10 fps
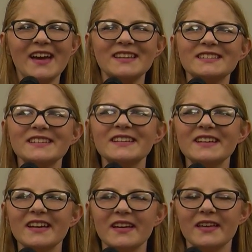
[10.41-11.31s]
And
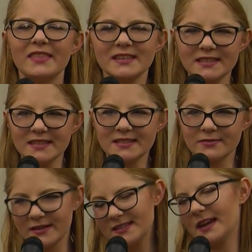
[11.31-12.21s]
this is the
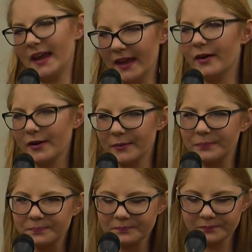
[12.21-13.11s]
reason I hate autumn.